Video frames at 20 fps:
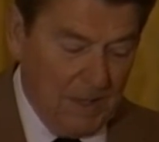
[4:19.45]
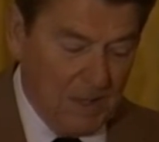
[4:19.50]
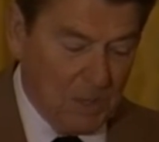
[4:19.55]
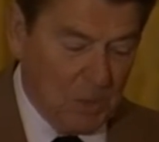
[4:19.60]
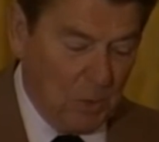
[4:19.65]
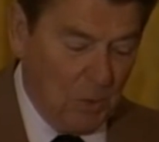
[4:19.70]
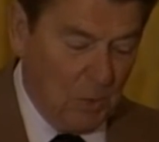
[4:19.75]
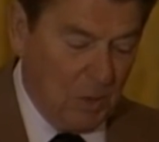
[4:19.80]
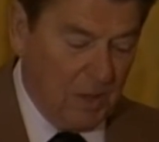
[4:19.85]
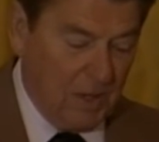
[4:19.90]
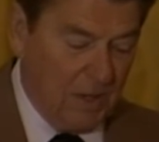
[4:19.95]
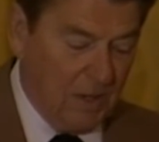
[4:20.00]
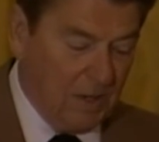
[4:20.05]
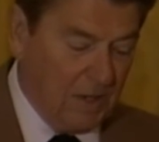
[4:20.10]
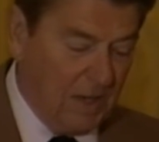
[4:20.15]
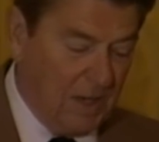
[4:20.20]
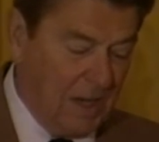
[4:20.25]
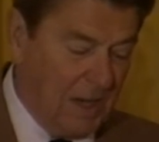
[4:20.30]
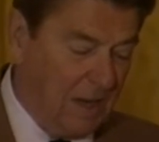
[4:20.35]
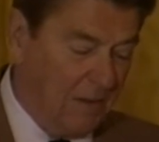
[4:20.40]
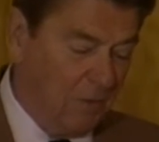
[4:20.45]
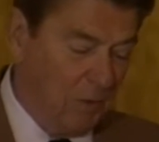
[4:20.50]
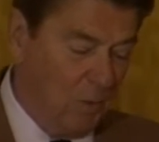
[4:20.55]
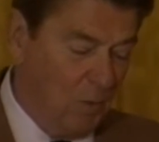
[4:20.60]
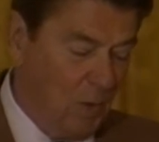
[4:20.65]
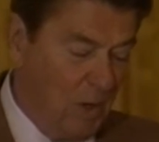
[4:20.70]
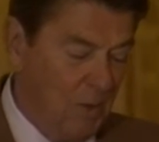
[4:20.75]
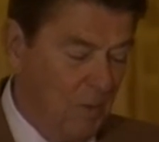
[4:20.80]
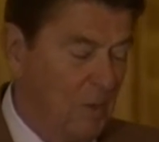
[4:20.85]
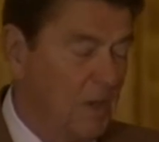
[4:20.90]
So we're here today for
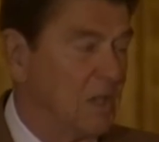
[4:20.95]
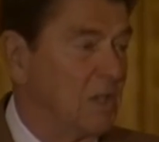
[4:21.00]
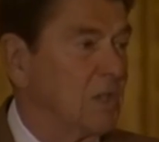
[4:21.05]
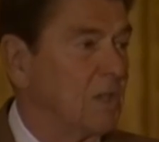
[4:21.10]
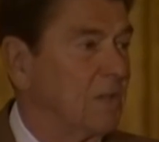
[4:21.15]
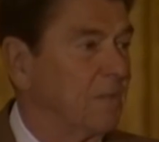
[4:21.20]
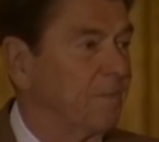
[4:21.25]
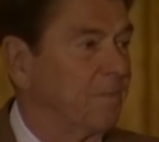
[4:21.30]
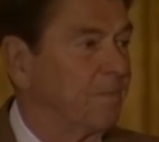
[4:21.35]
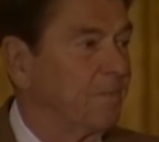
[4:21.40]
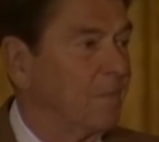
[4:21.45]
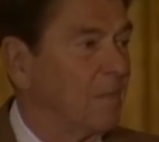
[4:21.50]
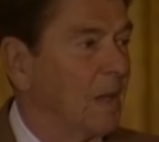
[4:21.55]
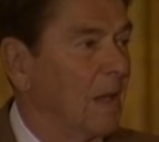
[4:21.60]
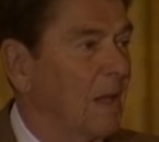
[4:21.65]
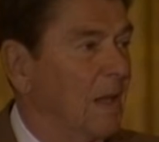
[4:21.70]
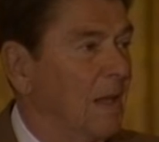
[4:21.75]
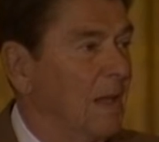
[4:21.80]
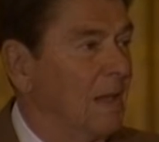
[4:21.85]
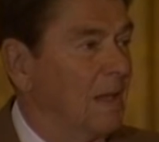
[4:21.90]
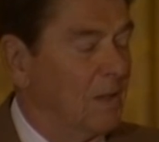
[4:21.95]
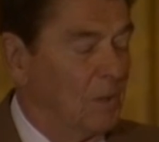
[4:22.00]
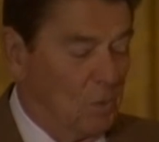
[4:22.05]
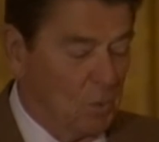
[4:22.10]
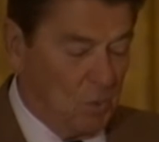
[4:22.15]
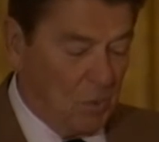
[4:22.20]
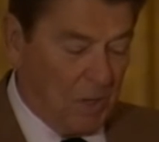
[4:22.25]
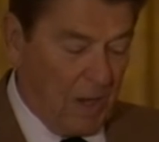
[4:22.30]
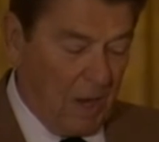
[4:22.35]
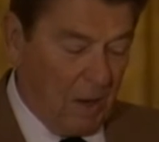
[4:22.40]
one reason
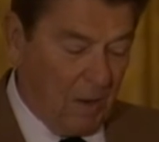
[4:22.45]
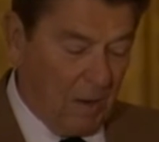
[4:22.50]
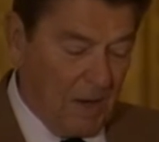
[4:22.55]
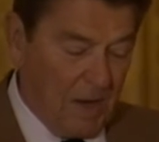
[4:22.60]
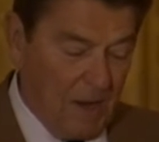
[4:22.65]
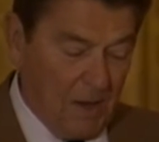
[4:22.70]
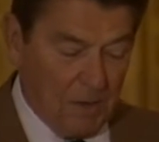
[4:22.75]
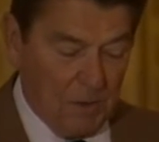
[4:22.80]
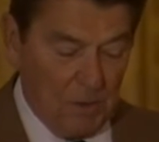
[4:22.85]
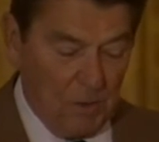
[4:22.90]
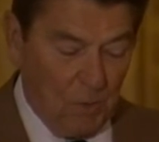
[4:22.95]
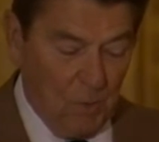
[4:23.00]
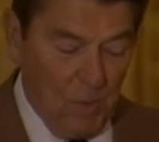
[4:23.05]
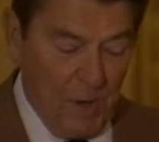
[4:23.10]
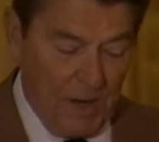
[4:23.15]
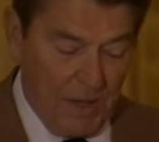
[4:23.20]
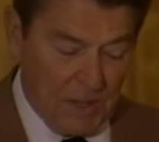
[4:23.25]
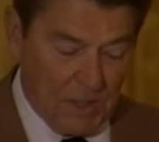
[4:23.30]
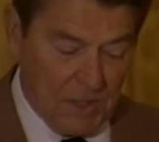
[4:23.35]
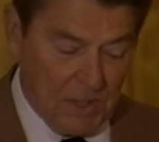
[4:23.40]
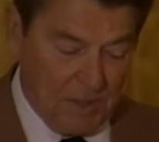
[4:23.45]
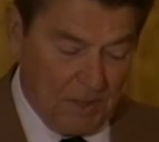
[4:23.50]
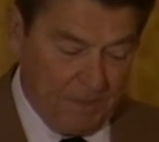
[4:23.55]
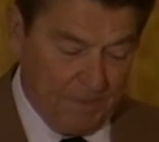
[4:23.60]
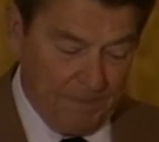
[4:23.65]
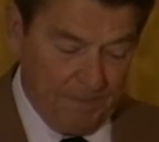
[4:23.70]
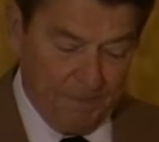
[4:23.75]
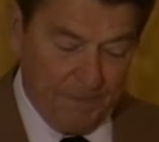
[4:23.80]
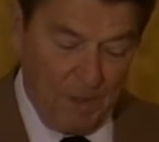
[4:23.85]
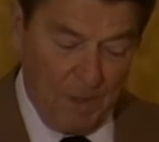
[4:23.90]
to carry out the rest
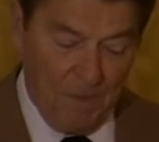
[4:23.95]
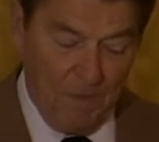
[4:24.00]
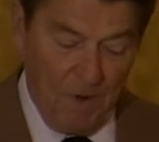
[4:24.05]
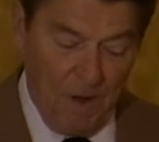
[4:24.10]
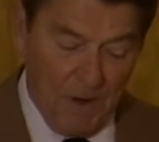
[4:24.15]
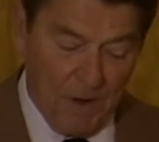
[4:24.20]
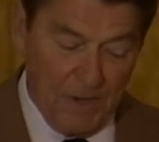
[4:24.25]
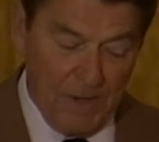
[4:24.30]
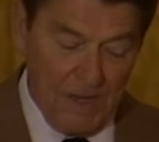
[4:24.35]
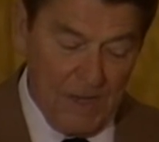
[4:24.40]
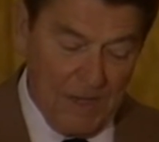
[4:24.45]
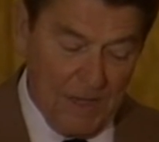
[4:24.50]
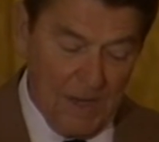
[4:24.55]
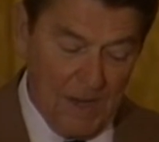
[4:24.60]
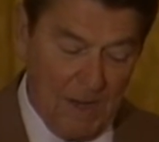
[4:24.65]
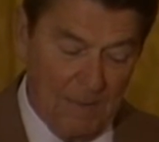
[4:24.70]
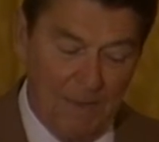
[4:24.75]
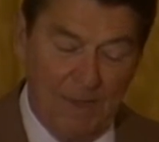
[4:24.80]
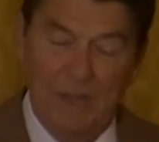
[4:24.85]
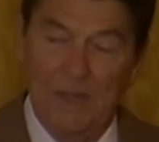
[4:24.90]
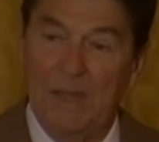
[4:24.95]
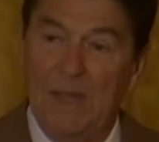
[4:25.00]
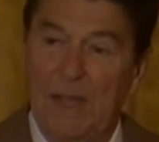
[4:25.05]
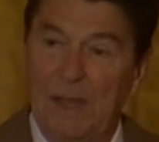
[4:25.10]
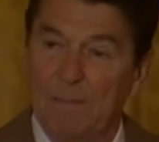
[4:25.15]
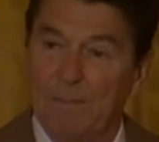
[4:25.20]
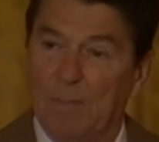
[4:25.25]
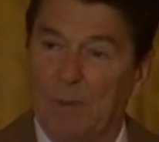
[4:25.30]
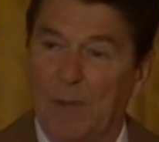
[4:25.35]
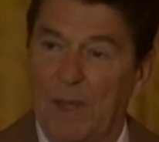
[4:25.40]
of our economic
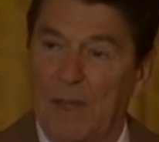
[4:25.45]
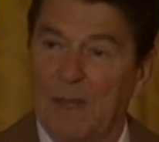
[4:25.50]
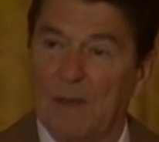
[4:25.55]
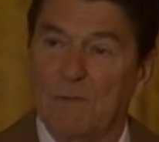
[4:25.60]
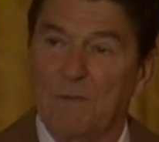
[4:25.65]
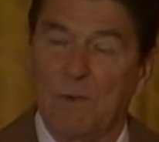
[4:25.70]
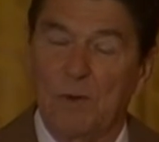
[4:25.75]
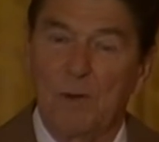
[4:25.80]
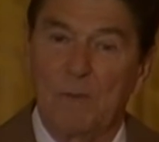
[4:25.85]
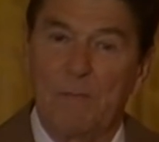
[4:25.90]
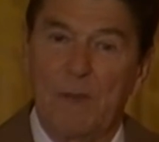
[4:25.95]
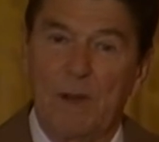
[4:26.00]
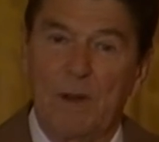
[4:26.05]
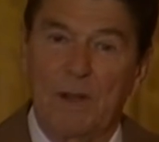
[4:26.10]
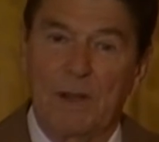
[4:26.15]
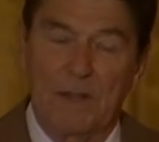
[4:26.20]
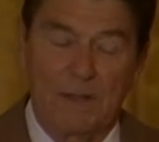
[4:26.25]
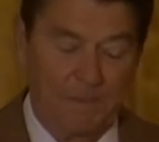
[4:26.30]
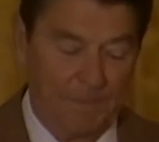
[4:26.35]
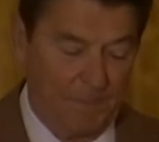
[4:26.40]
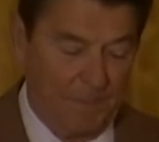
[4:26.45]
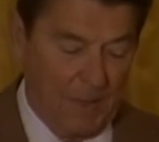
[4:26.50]
game plan for America.